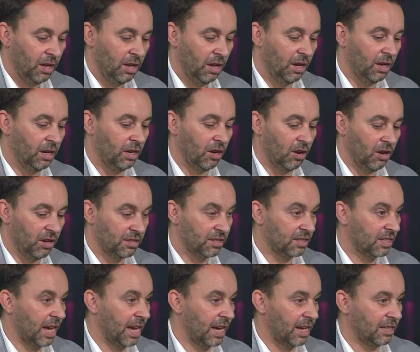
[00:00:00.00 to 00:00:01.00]
her
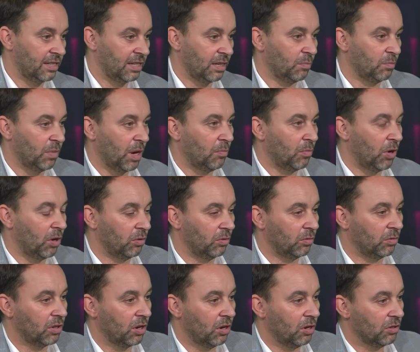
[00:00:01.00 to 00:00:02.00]
last days in
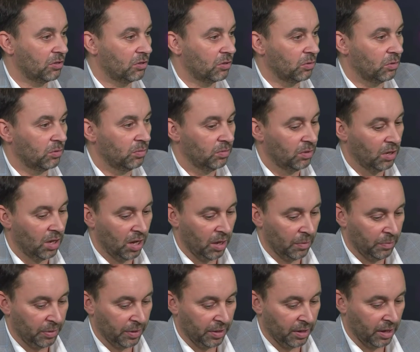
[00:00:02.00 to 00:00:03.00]
Balmoral Castle
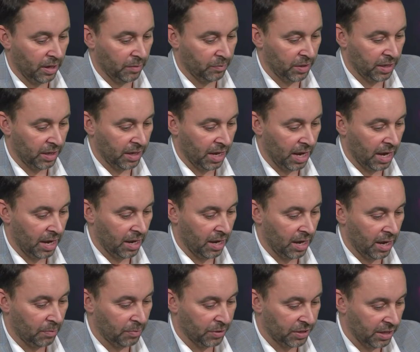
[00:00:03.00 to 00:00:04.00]
up, up near
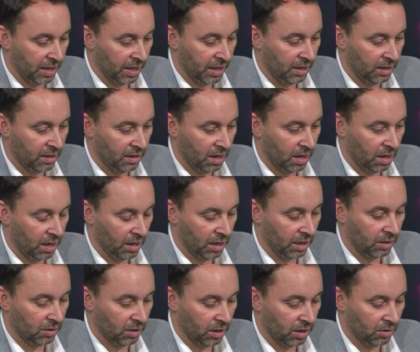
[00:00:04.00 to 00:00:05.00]
Aberdeen uh,
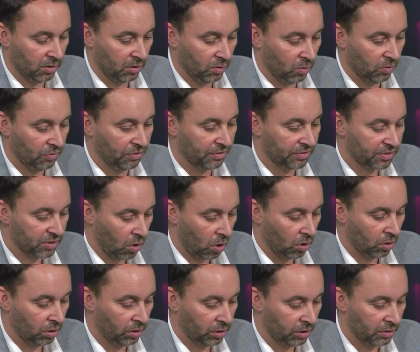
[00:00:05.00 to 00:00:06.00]
in, in the north of
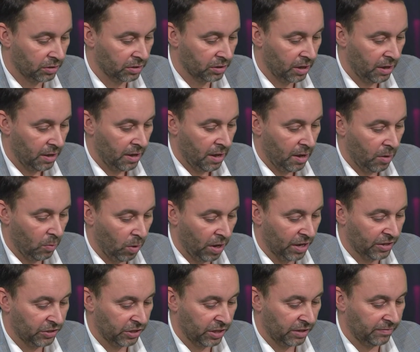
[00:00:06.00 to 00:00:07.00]
Scotland,
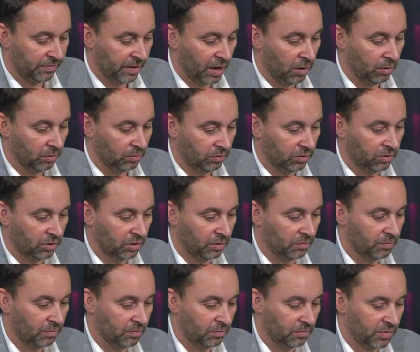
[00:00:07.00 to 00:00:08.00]
where she felt
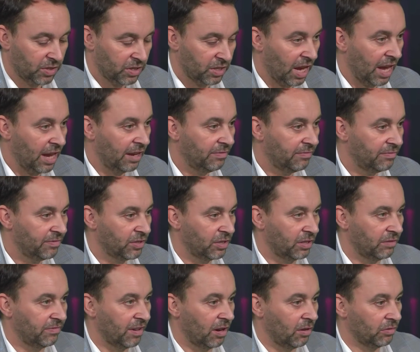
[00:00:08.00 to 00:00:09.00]
safe.
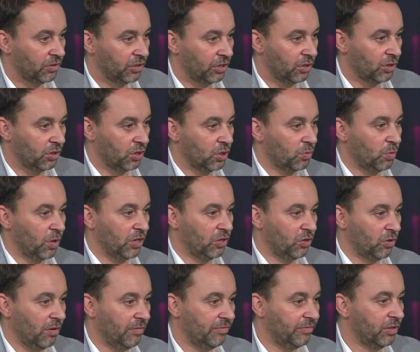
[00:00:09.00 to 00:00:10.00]
She felt she could
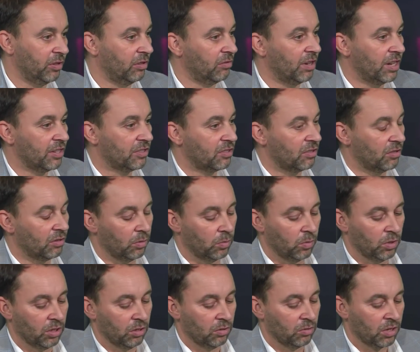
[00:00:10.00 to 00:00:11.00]
switch off from the rest of the
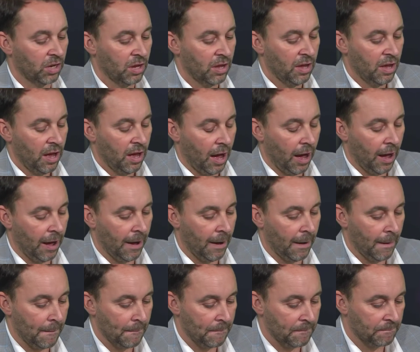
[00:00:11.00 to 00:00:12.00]
world.
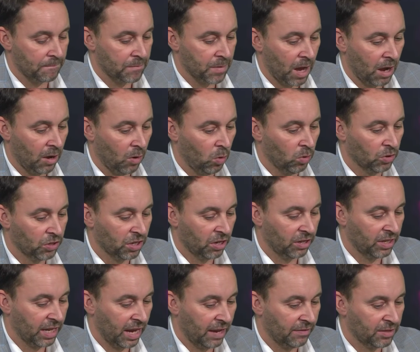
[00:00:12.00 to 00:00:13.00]
Um,
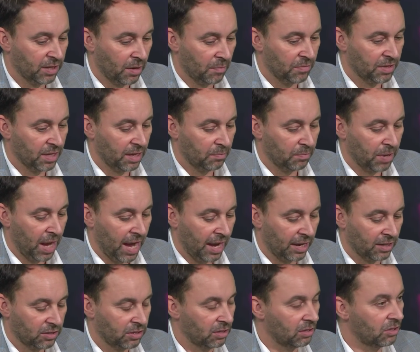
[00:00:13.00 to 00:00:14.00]
also gave something
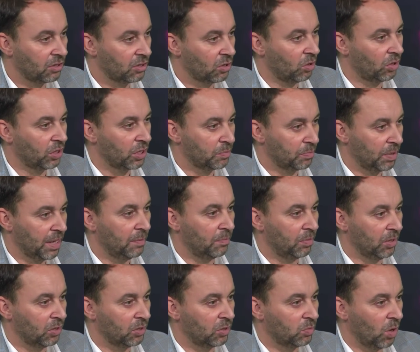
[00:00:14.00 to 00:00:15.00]
back to the Scottish
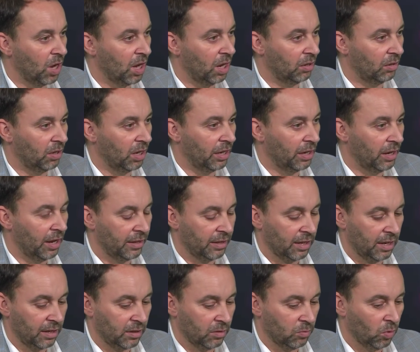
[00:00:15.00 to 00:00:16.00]
people as well. And I
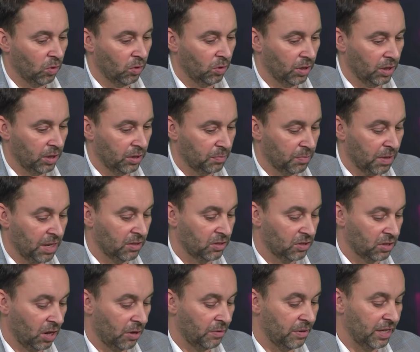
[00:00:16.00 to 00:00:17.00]
think what has been
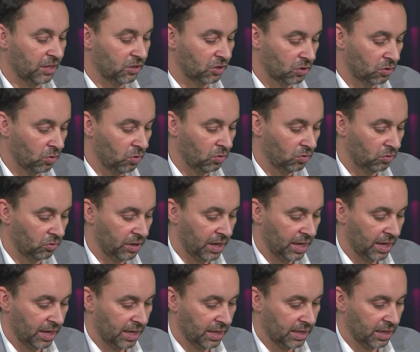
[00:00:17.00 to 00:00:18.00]
so
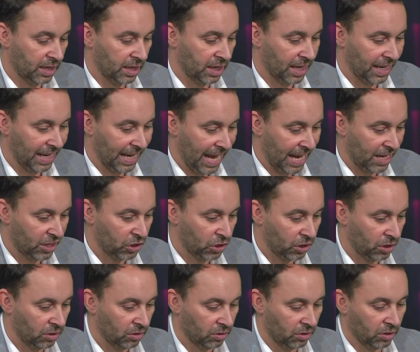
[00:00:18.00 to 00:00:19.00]
extraordinary is the
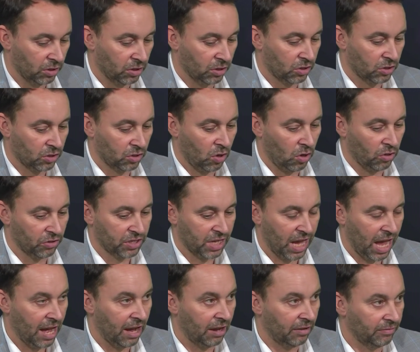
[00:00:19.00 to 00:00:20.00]
connection that the Scots
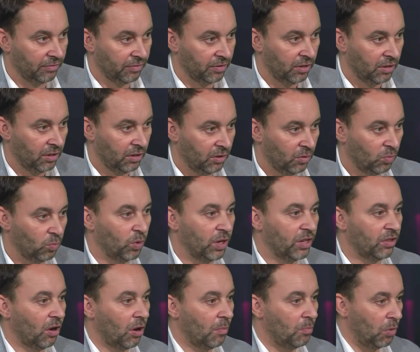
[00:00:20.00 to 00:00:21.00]
have
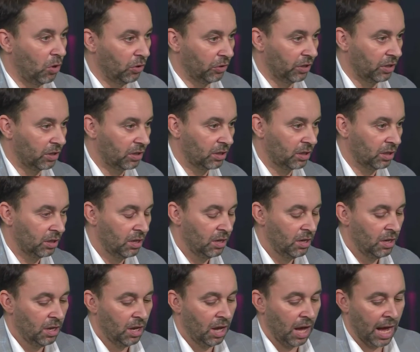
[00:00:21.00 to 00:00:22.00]
with our monarch
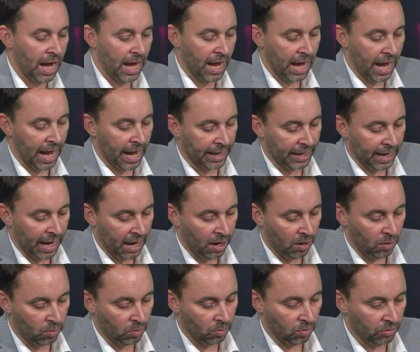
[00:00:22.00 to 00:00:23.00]
uh, and
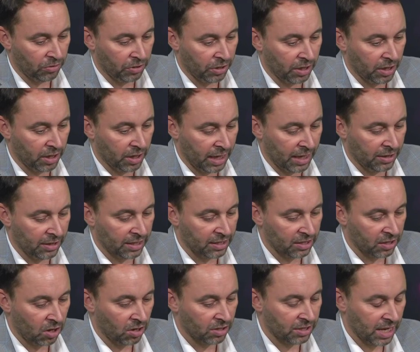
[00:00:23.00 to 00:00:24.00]
how that in
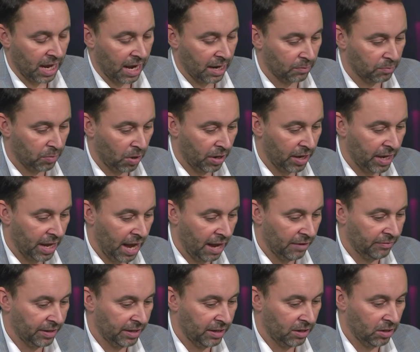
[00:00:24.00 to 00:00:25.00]
this last act by
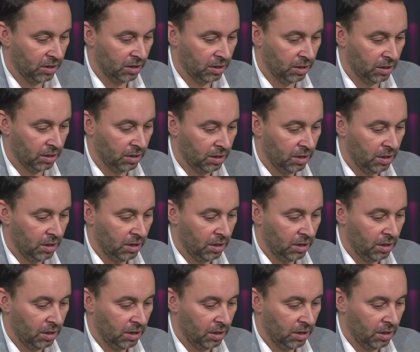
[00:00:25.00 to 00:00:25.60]
having her,